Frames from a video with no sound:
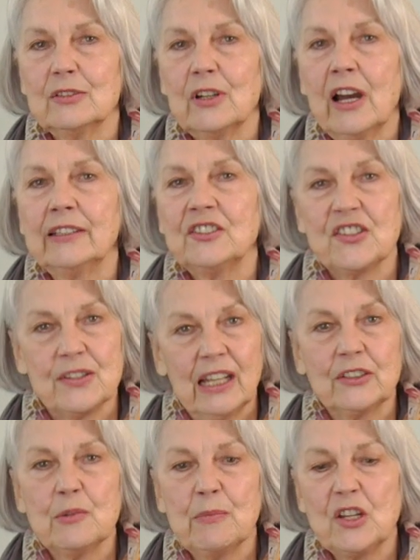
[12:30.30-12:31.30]
I'd just
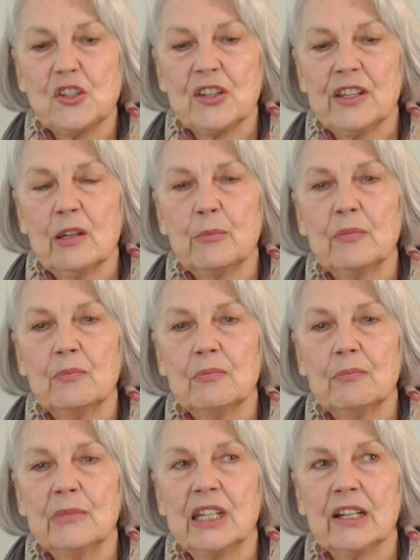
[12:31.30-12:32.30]
like to mention them
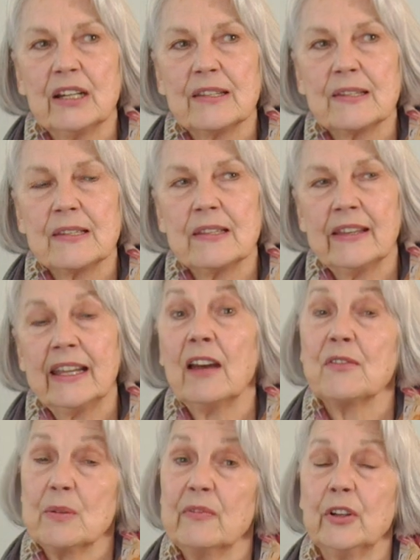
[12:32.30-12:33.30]
because they
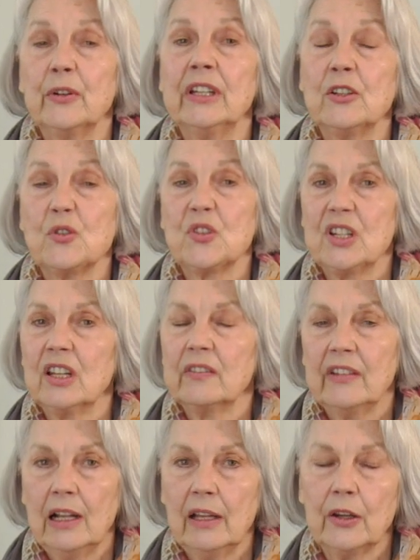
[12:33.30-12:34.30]
have some very interesting and
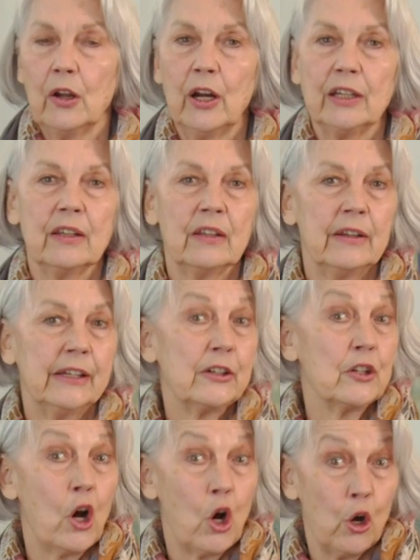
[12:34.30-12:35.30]
valid art that
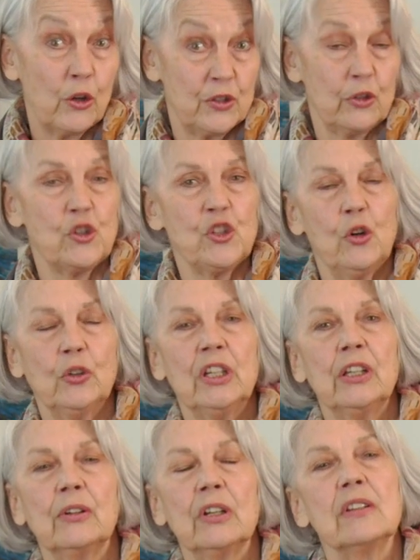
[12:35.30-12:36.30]
they've also shown
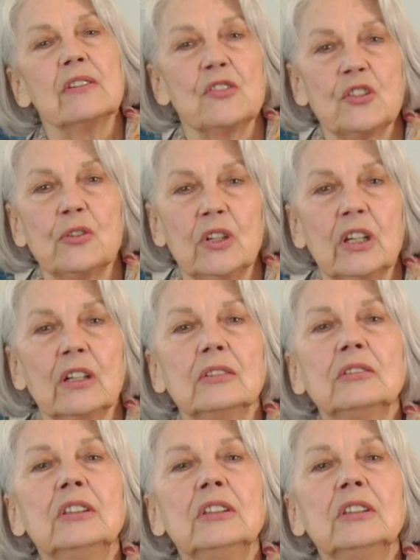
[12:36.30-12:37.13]
here at the studio.